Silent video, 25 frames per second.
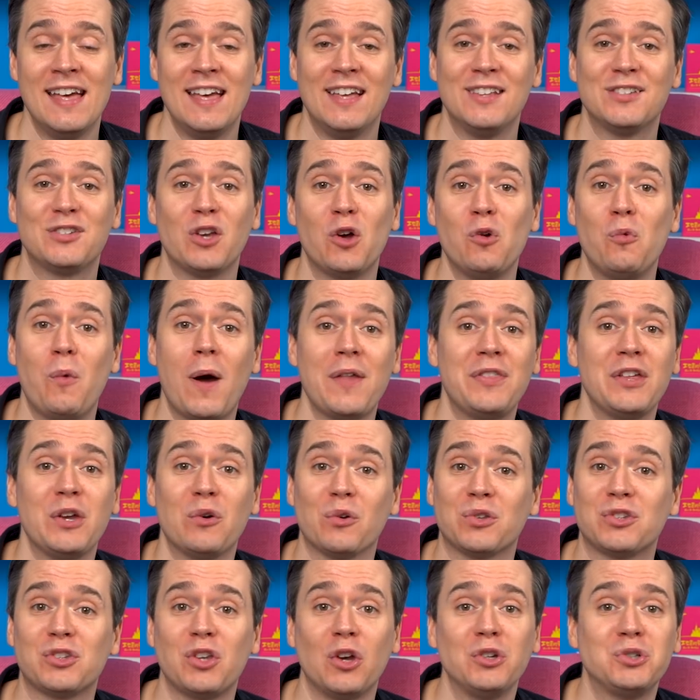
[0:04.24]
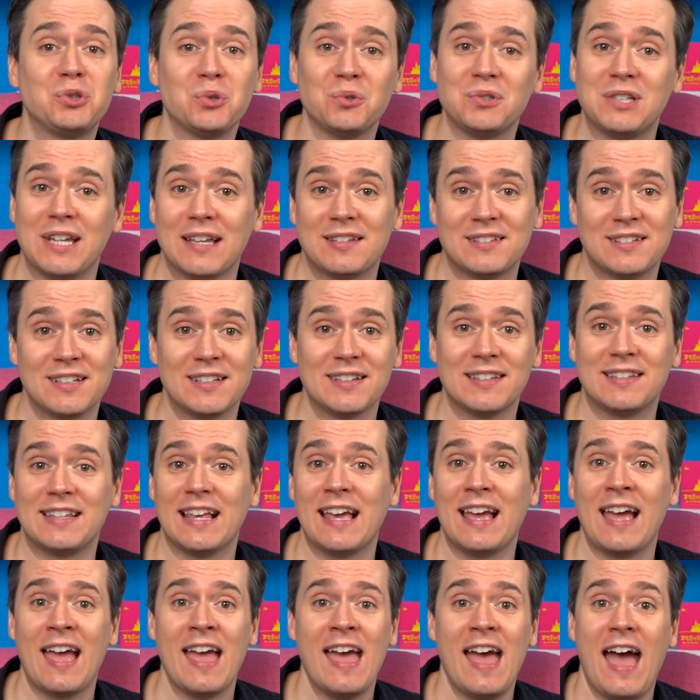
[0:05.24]
So whether you're social
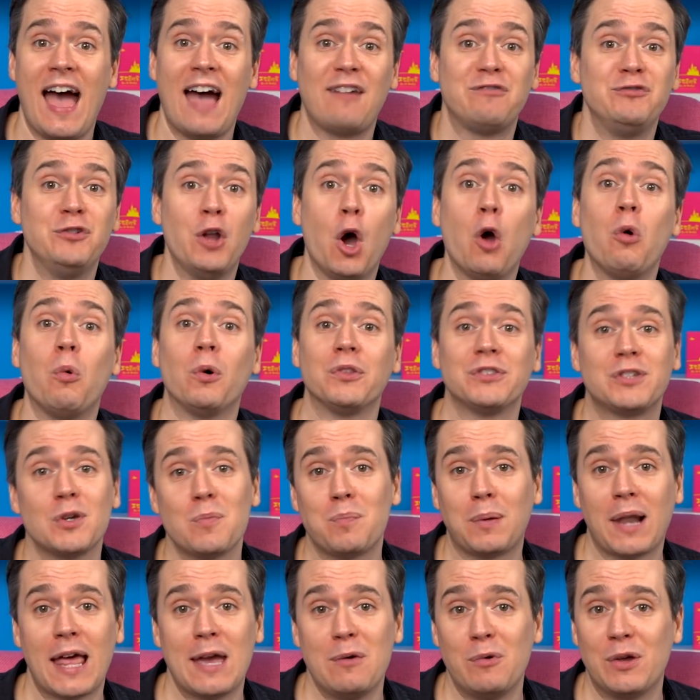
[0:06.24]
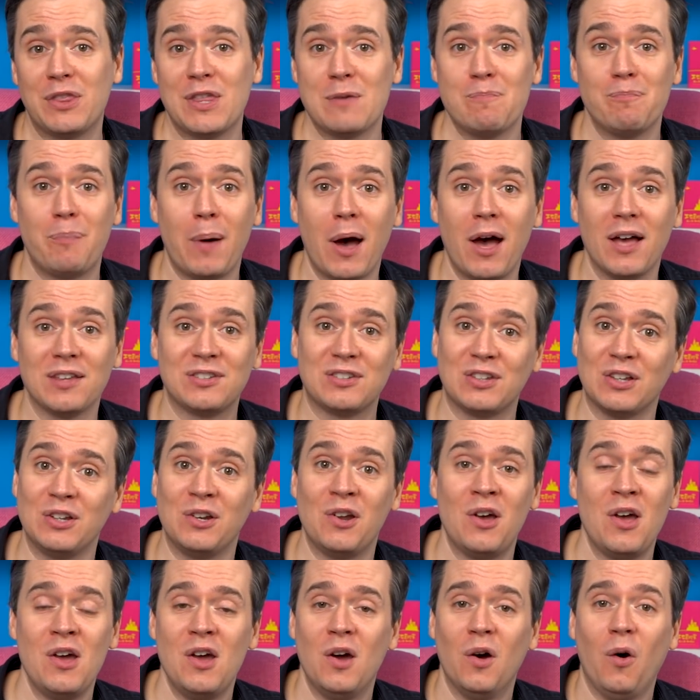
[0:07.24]
distancing, have no one to play with in person,
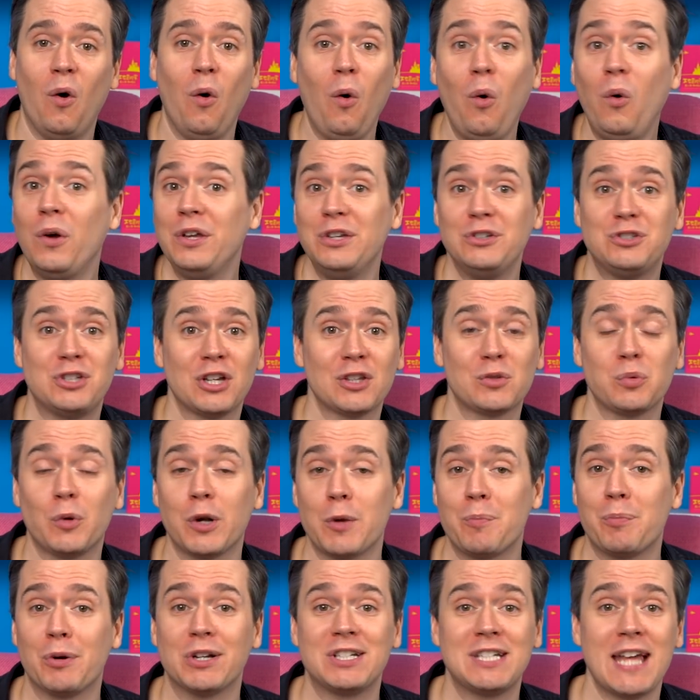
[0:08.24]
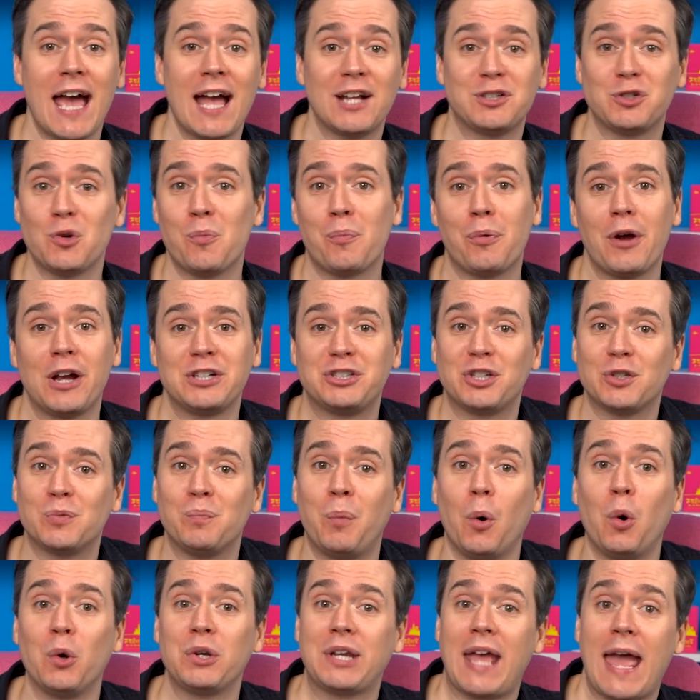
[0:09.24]
or you just want to protect your precious
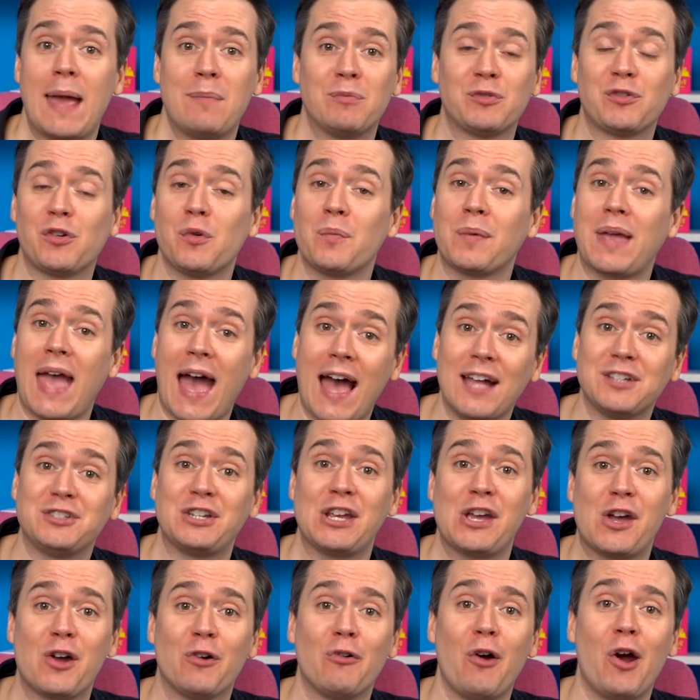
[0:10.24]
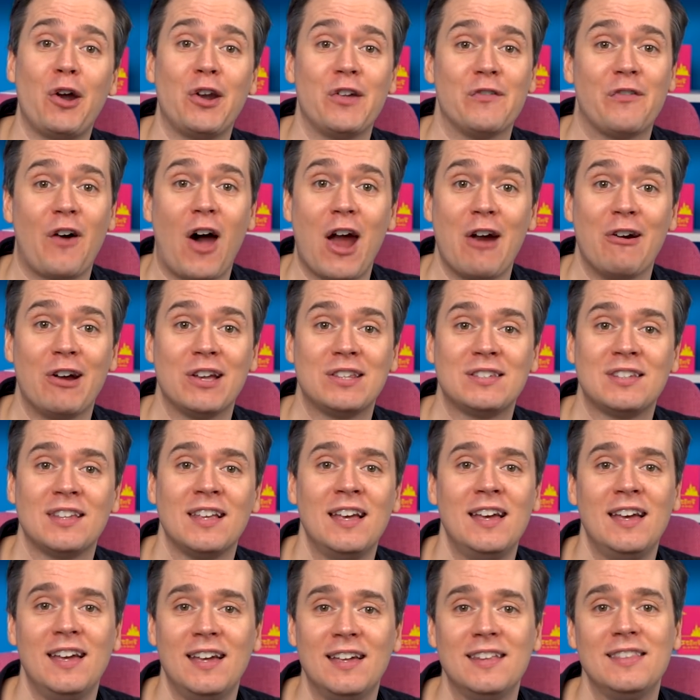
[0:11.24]
board games from catching coronavirus,
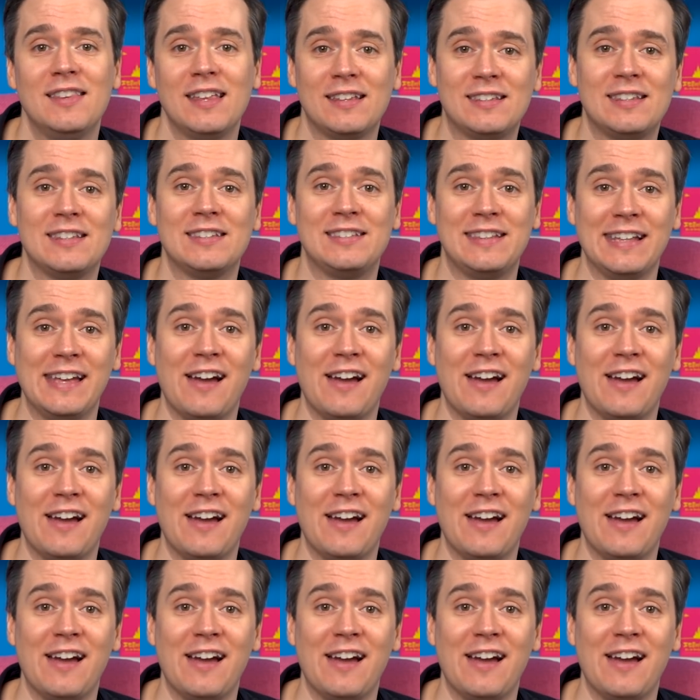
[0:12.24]
this is the